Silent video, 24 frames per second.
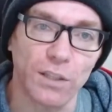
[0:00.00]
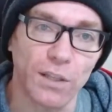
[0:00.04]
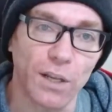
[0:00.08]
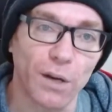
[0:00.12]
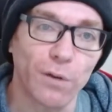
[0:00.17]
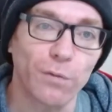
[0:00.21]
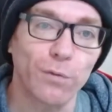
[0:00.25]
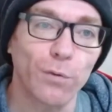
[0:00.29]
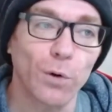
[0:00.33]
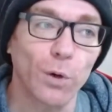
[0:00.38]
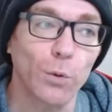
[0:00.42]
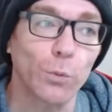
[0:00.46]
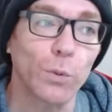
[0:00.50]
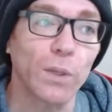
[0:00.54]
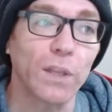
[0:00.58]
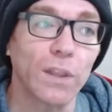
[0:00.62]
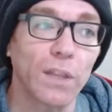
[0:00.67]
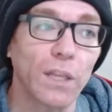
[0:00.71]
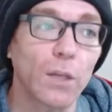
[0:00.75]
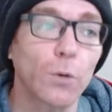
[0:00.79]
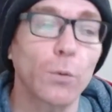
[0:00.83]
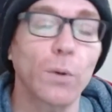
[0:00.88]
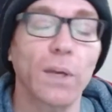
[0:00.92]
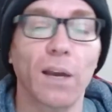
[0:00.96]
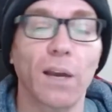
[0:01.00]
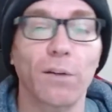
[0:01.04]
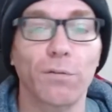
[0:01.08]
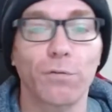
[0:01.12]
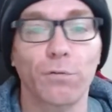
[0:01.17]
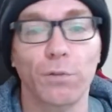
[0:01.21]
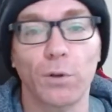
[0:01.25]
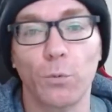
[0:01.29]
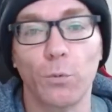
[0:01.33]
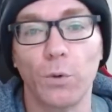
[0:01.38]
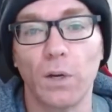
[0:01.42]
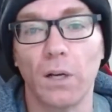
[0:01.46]
Therefore, we think we have
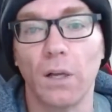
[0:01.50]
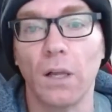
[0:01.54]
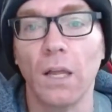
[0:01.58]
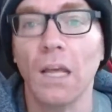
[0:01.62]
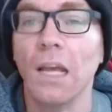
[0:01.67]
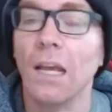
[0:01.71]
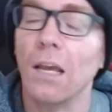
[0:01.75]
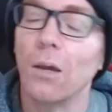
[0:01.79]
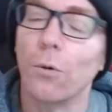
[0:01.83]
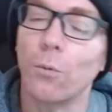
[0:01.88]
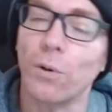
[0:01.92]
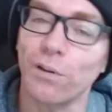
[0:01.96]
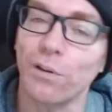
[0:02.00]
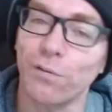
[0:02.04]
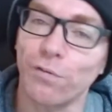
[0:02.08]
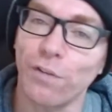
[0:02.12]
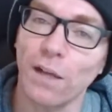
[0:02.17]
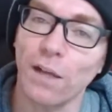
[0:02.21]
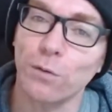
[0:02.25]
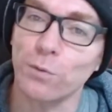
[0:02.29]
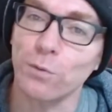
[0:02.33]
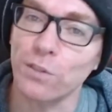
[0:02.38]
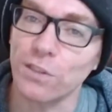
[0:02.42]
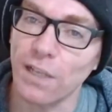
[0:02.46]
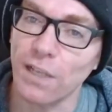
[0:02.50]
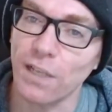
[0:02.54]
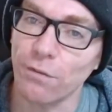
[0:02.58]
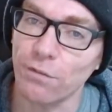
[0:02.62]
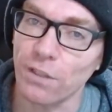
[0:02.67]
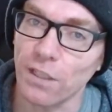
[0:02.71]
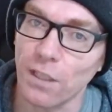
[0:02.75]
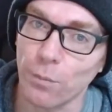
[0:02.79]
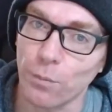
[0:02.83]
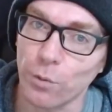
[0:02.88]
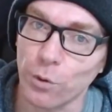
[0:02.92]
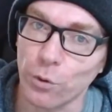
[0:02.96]
free will when in fact we're just
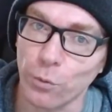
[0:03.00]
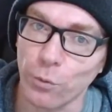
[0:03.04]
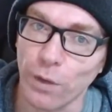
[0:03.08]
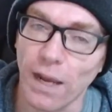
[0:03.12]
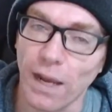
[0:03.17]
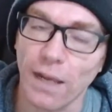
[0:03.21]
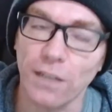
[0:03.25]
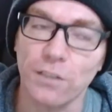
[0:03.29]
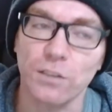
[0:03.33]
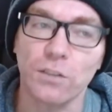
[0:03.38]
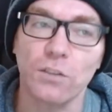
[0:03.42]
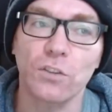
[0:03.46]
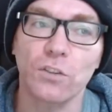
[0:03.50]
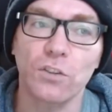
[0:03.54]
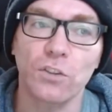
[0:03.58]
having chemical reactions.